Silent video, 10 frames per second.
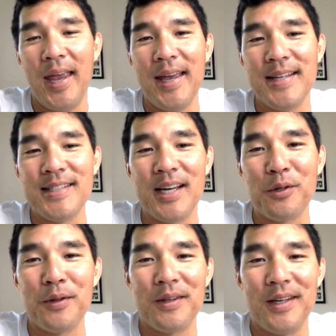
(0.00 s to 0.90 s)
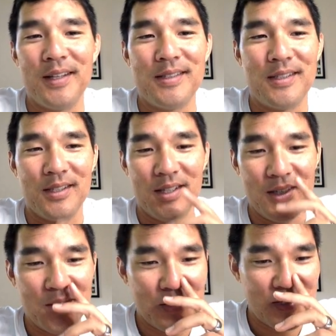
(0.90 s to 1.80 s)
And I don't think that
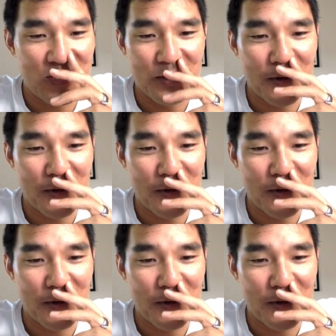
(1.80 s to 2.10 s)
uh, you know this is